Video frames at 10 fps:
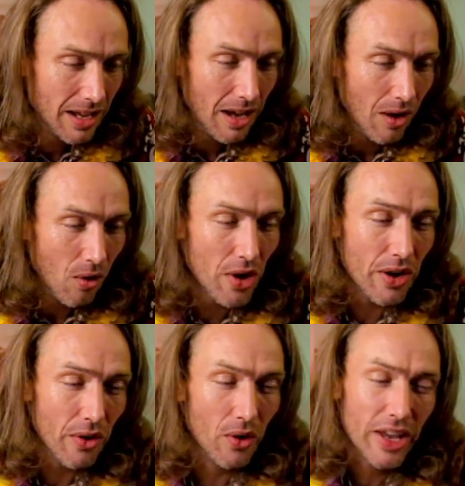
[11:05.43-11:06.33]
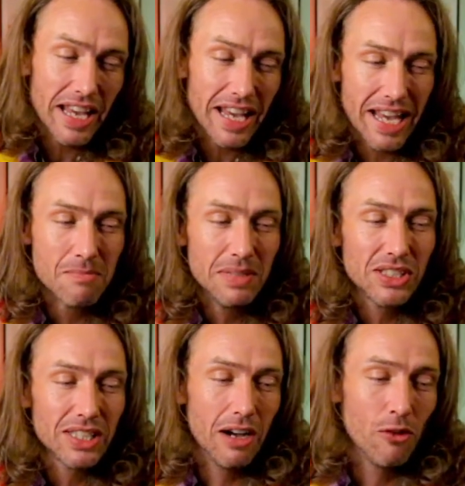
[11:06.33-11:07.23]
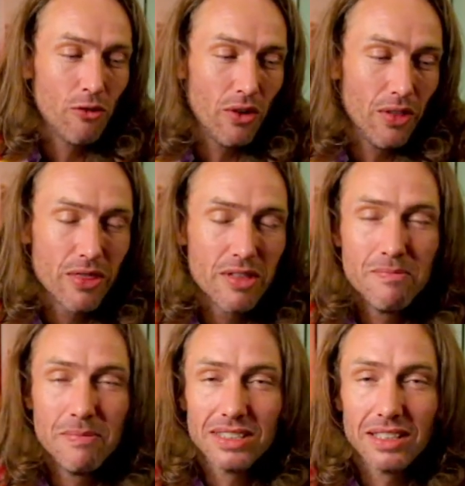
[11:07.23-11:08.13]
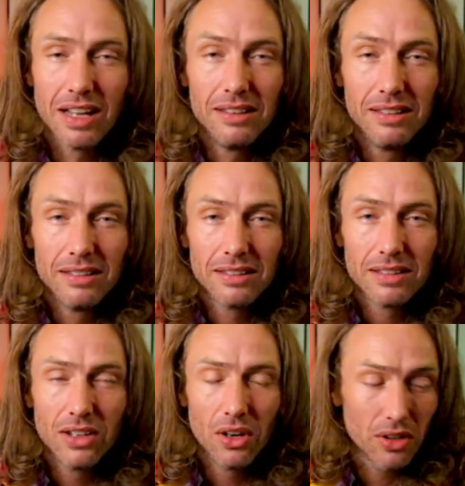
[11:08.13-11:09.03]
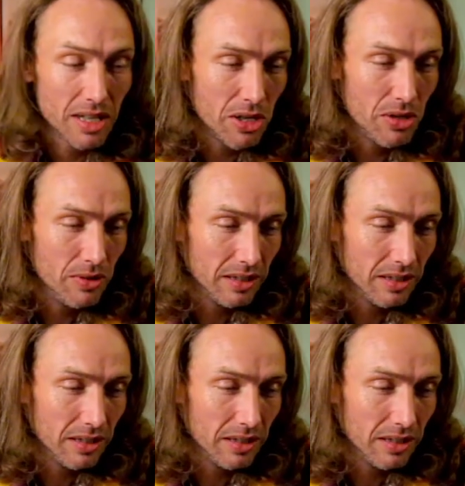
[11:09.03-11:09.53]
Oi Oi himself, the Mr. Cockney Buddha.